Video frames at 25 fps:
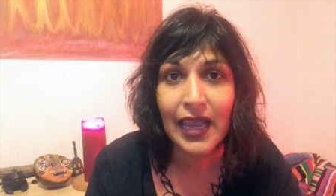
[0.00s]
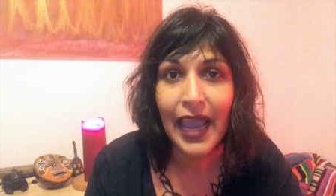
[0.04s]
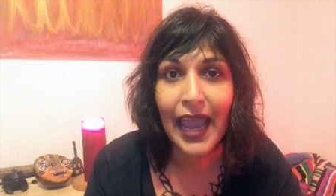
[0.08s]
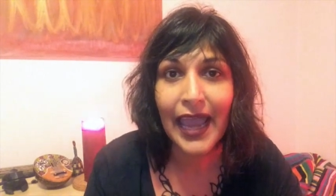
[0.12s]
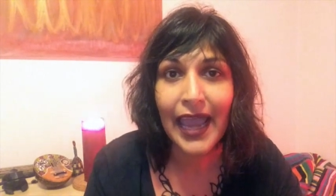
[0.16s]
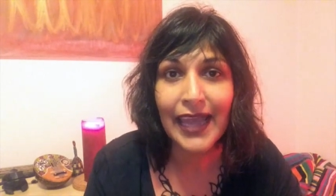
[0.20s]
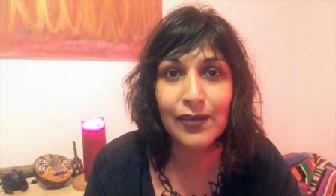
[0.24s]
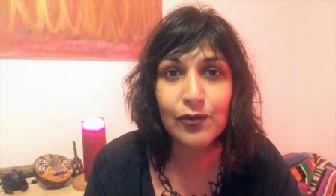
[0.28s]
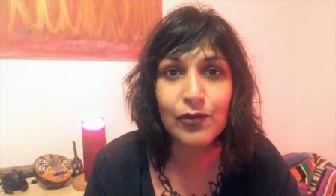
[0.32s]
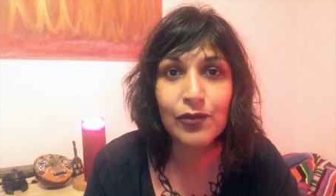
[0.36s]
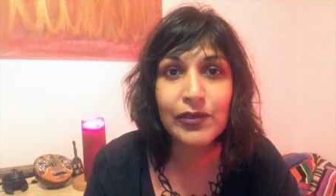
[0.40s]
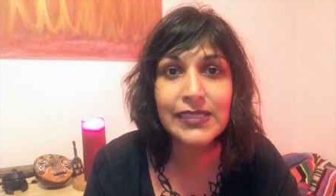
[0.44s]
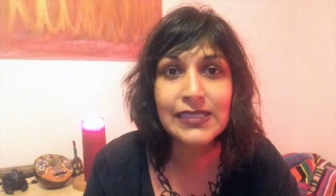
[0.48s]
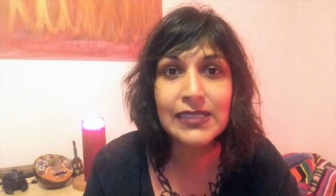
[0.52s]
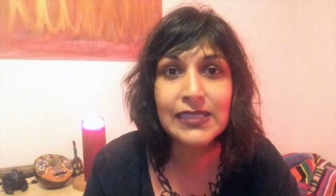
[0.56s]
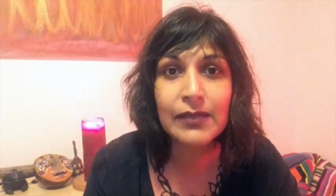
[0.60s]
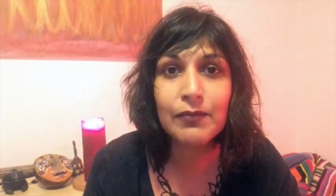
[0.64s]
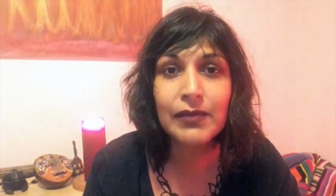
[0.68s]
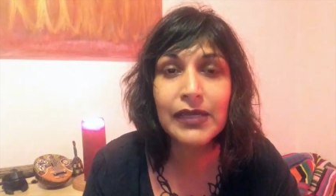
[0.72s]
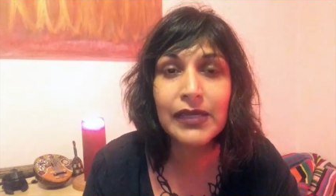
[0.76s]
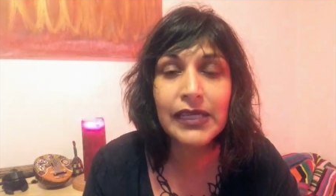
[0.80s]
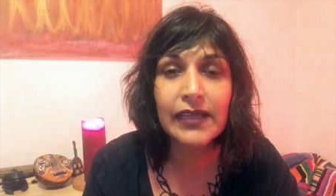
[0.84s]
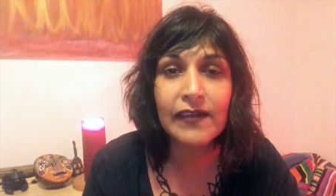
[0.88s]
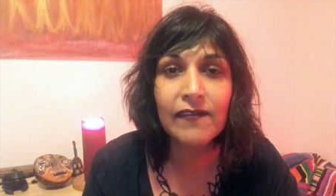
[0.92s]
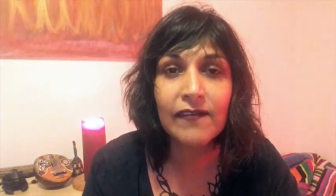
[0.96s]
and we
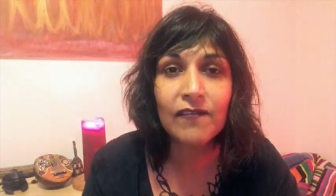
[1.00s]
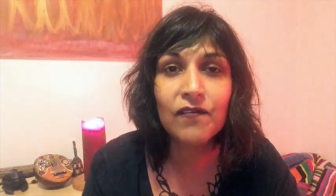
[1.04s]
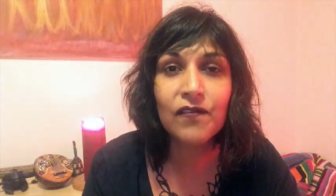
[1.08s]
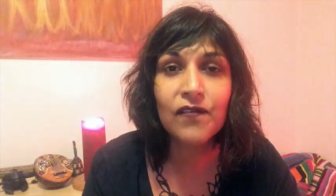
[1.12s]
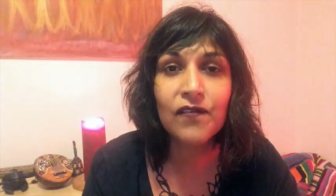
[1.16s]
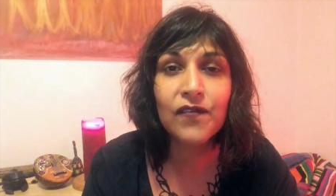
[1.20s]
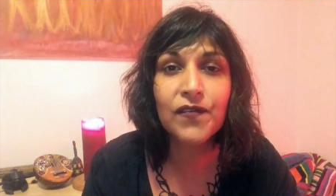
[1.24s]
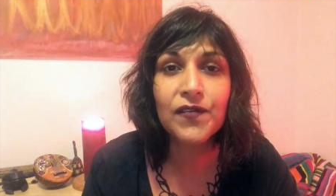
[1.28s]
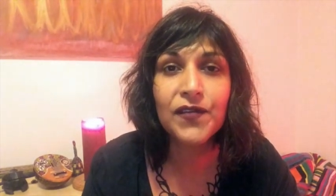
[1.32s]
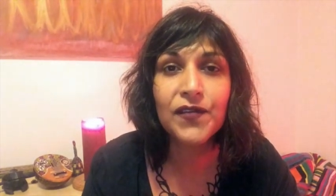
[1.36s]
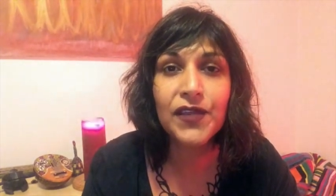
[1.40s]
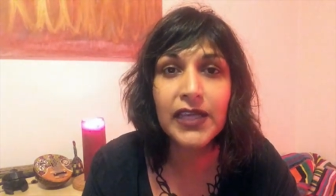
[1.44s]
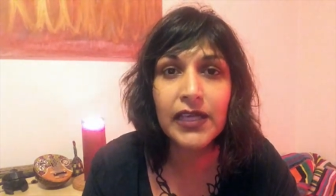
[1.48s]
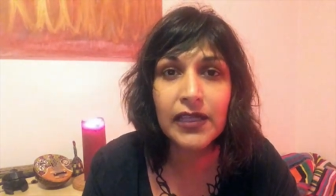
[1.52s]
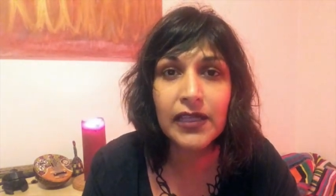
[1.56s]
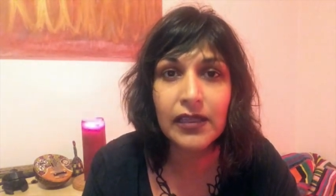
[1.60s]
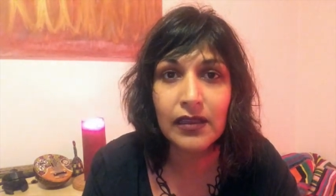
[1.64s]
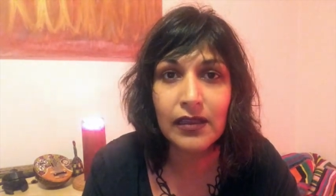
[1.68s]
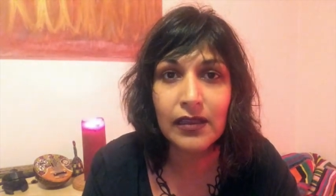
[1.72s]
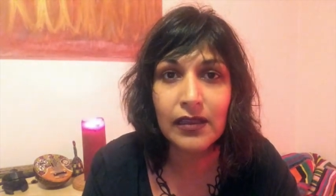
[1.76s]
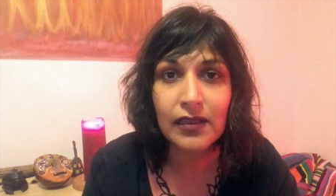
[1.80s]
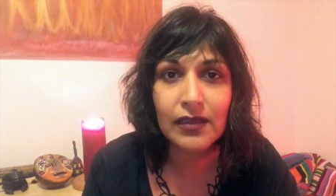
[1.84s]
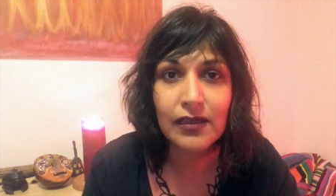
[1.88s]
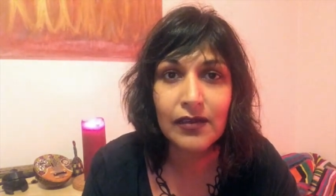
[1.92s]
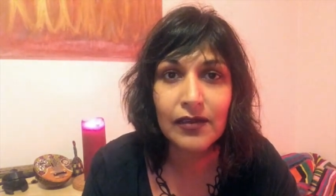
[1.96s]
simply feel
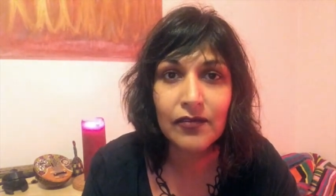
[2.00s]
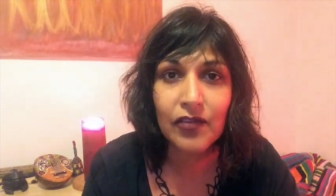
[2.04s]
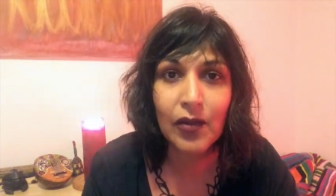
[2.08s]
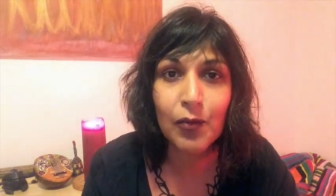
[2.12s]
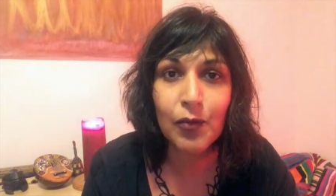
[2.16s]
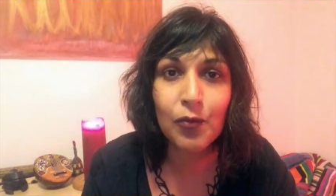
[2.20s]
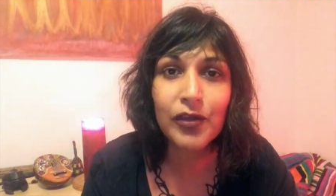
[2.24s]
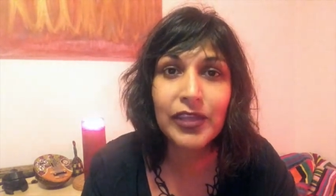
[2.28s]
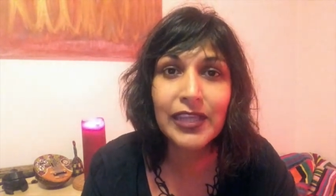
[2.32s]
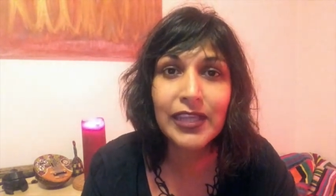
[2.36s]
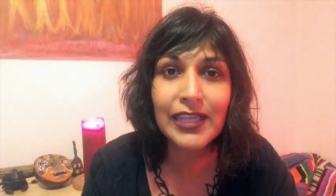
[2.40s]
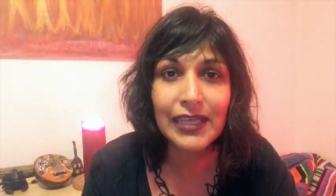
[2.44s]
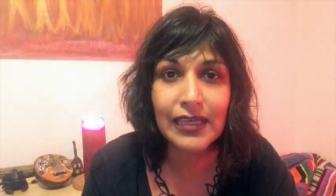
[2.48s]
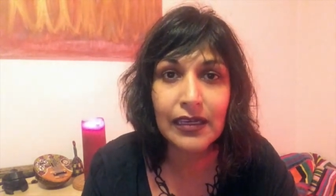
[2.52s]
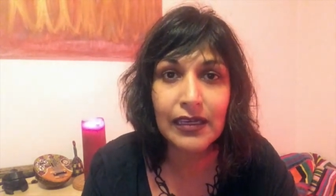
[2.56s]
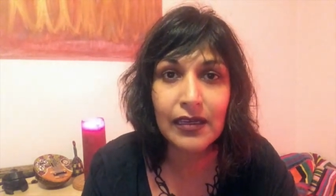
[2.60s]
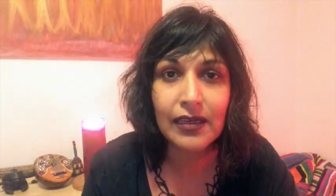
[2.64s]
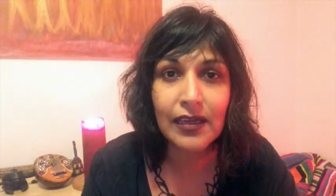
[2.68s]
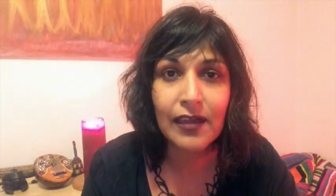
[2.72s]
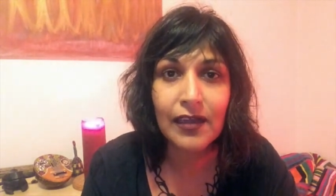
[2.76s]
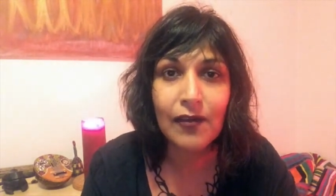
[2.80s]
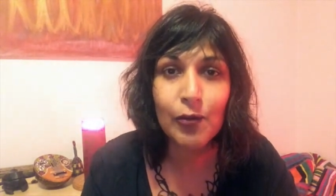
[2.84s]
from within.